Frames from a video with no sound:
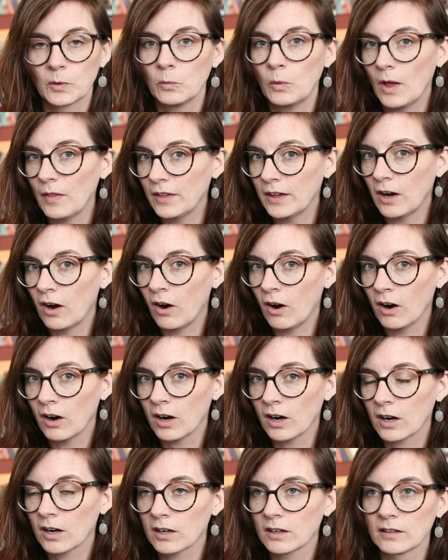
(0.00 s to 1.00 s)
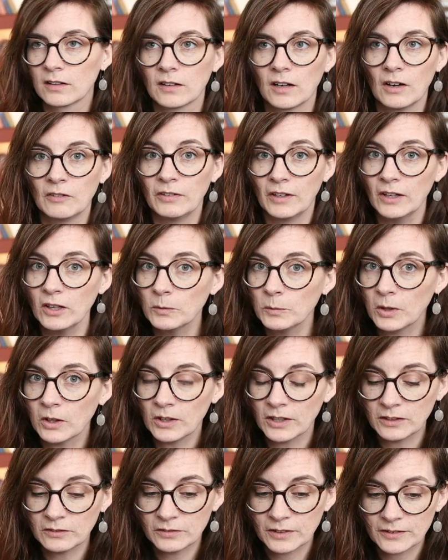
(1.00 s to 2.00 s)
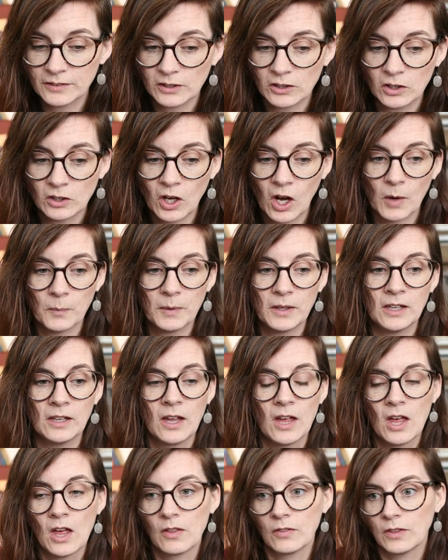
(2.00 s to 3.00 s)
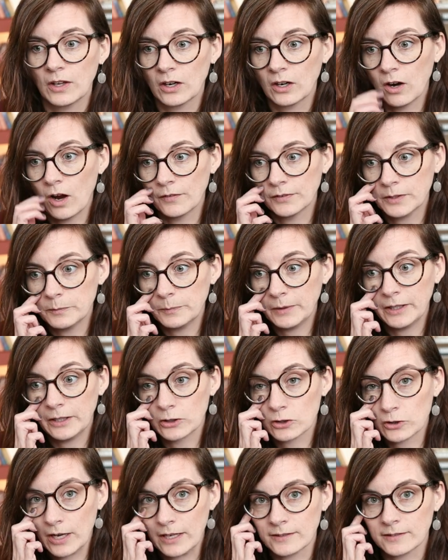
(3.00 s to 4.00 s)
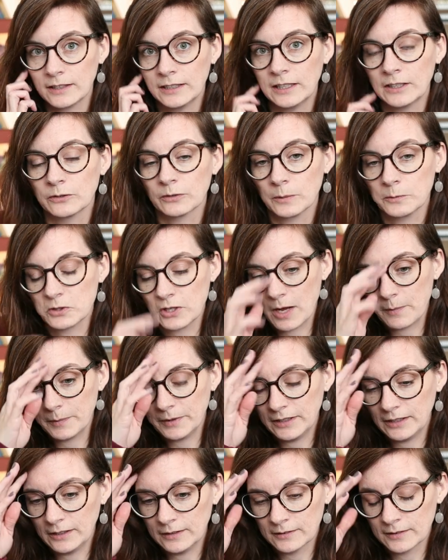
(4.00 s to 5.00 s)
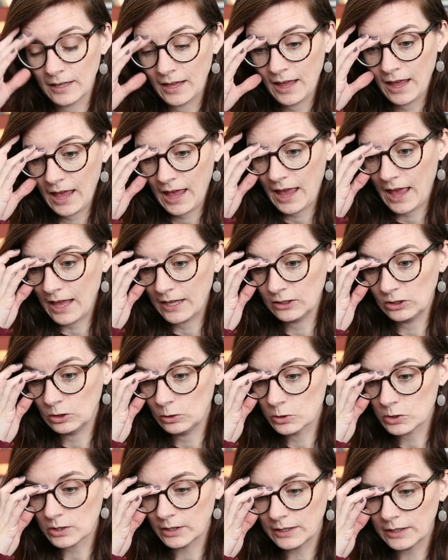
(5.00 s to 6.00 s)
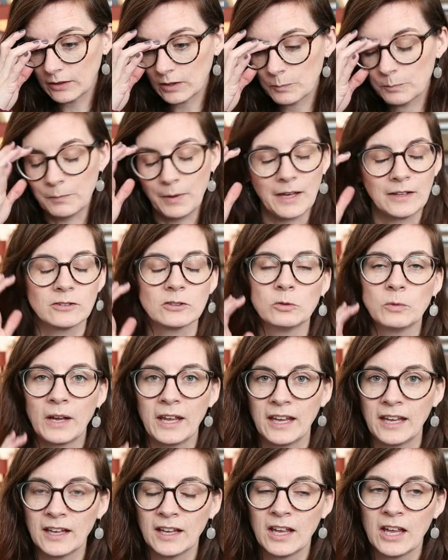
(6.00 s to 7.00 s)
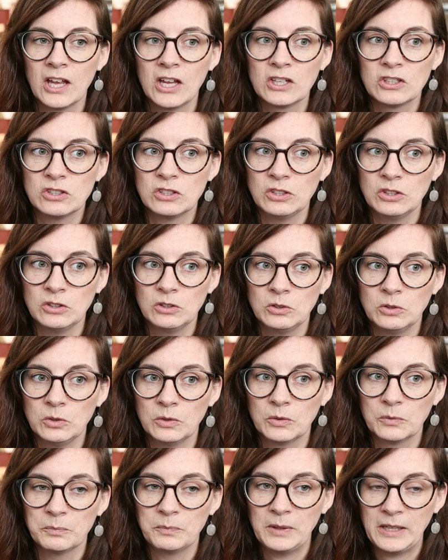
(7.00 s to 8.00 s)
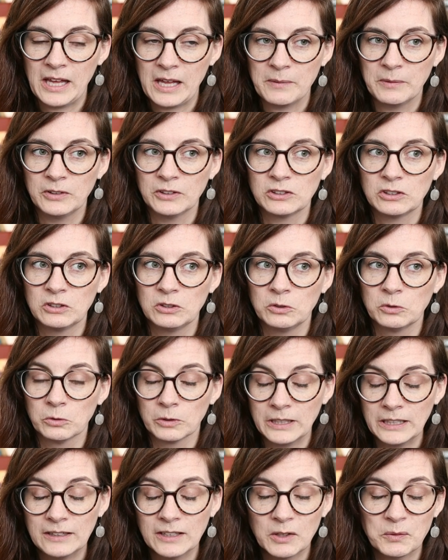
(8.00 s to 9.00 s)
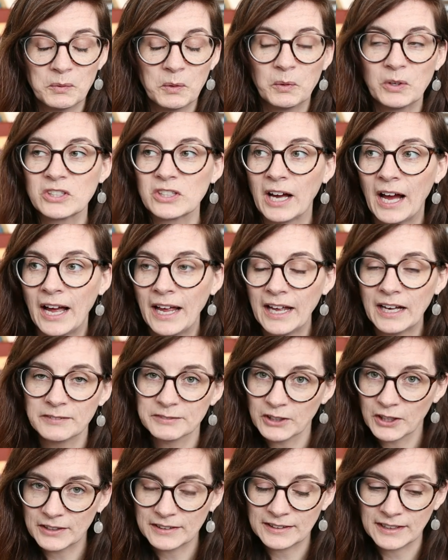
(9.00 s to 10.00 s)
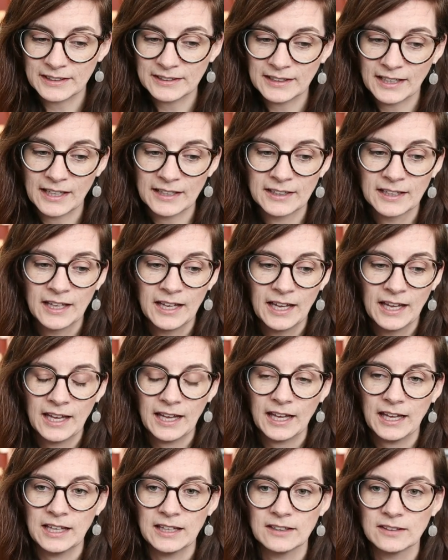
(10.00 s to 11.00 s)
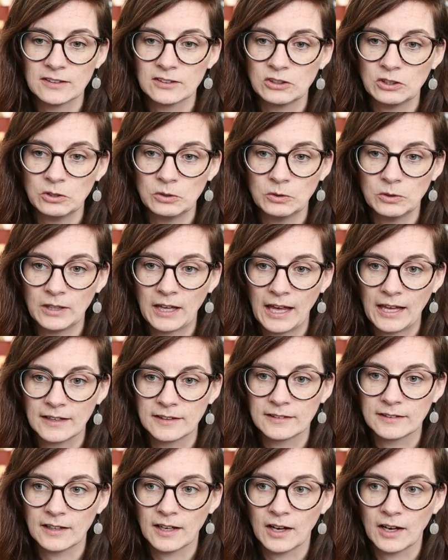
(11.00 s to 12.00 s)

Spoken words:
while they are available in physical copy, they're often being translated from Japanese, and usually the best way to be able to read them, which I have not done yet, is to get